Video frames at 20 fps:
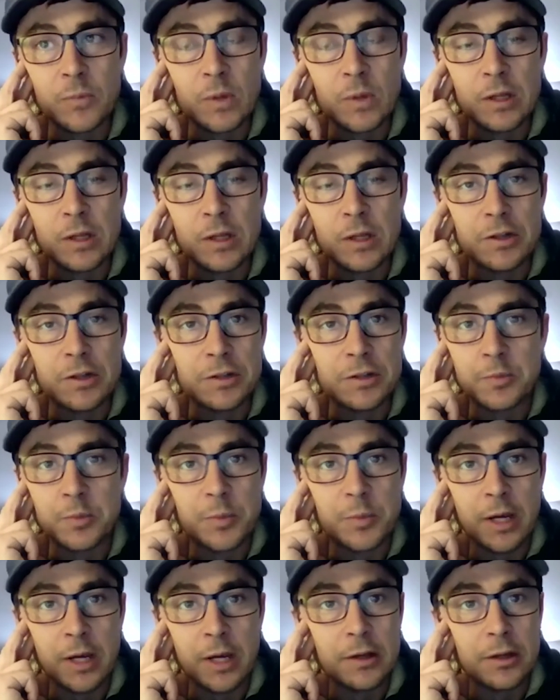just
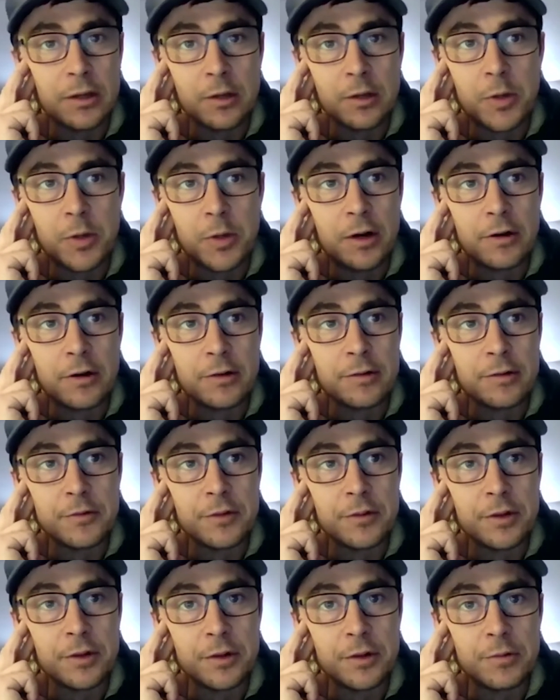picking it apart. And,
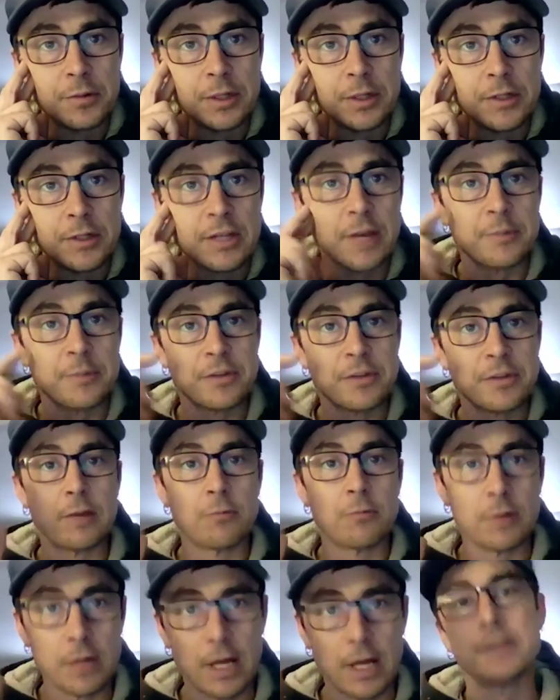we just kept saying,
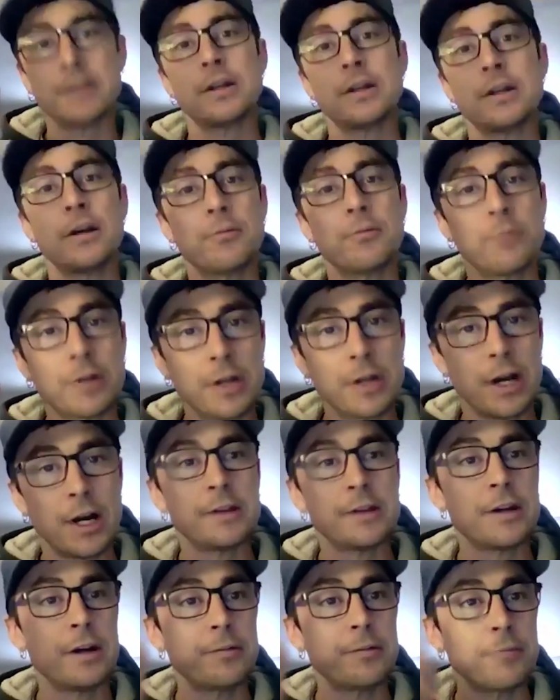we're not done. We're
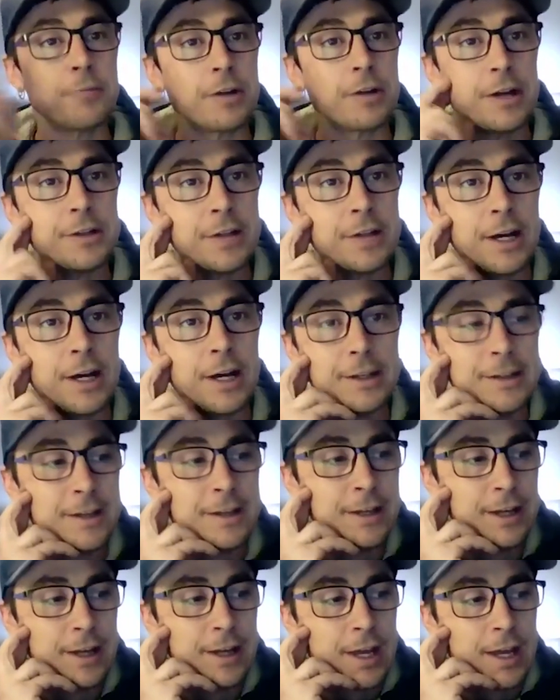not done. We're not done.
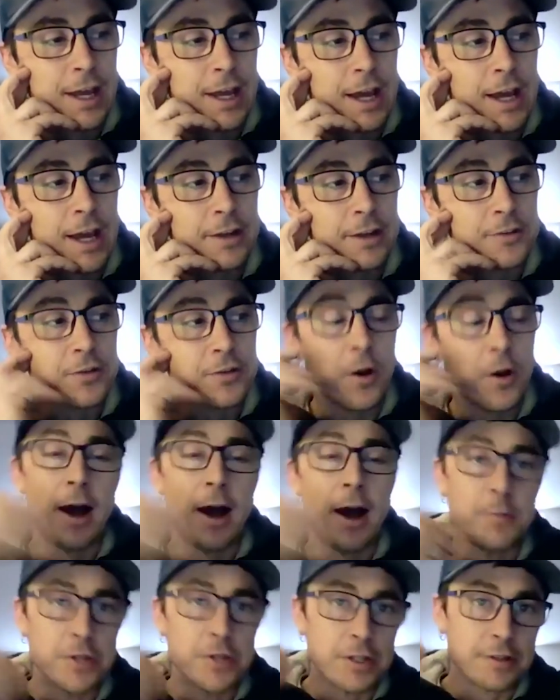And so
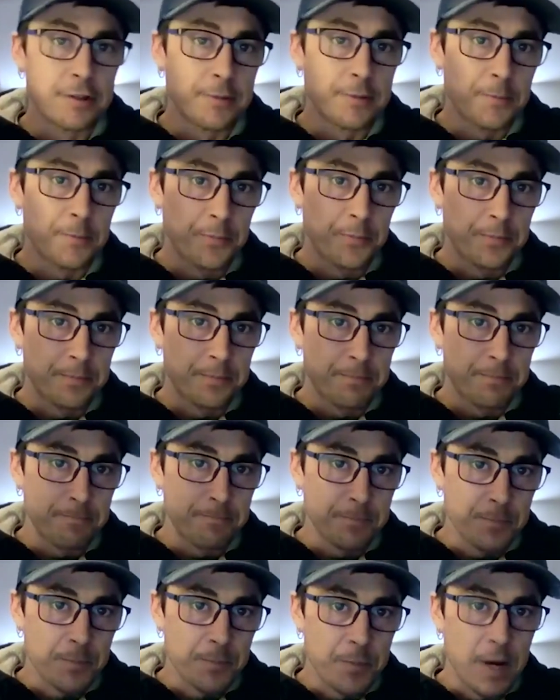I
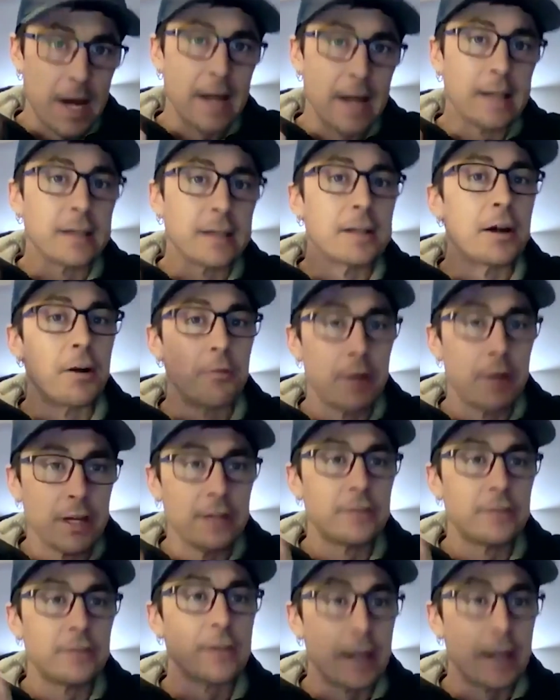can
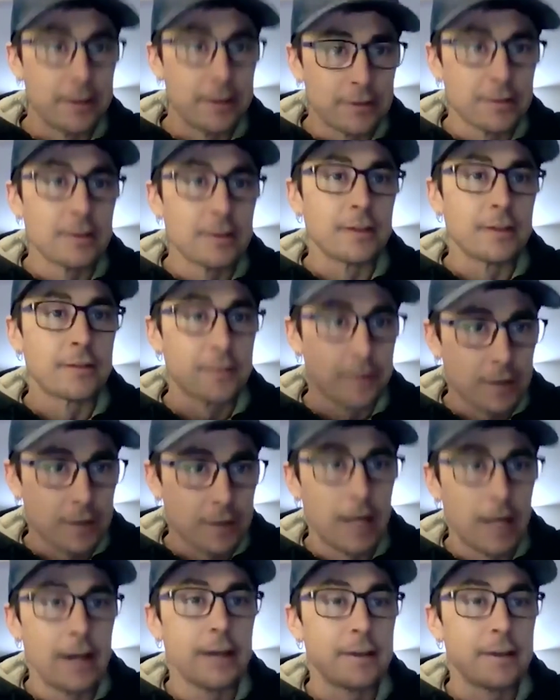already sense
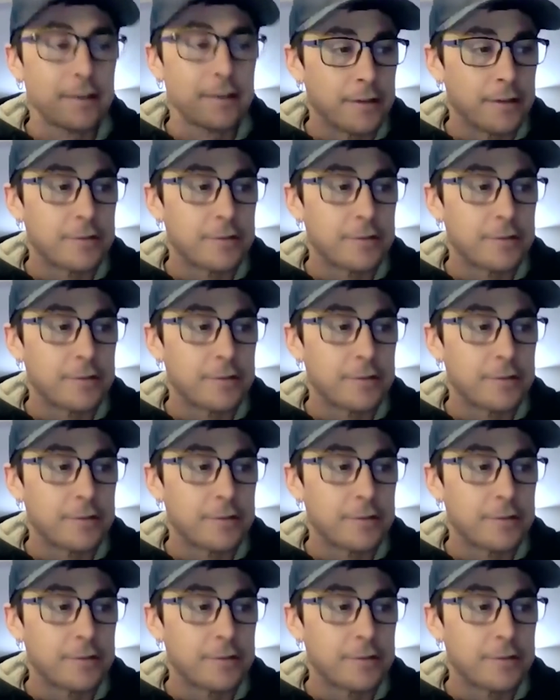this client is